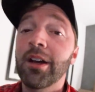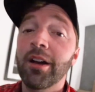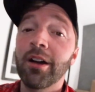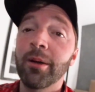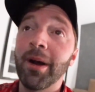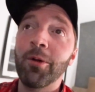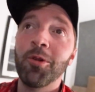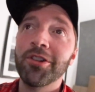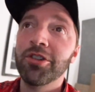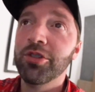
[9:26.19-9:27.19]
Um, I
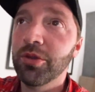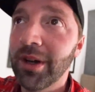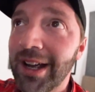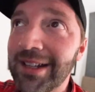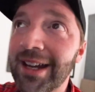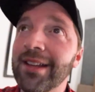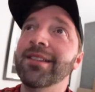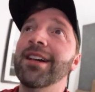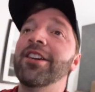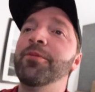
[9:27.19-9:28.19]
wanted to do a day in
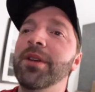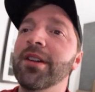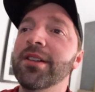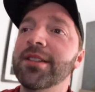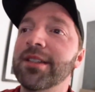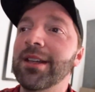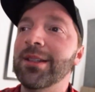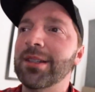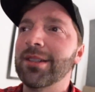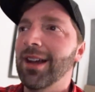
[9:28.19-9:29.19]
the life because
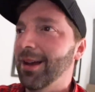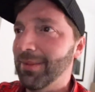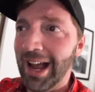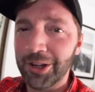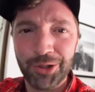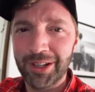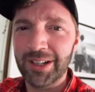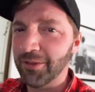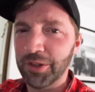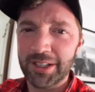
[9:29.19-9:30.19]
it's I'm actually in
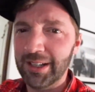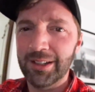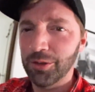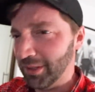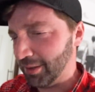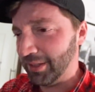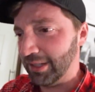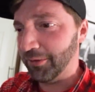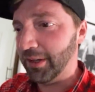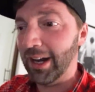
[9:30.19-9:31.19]
a different city doing something
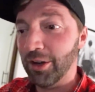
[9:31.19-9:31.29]
different.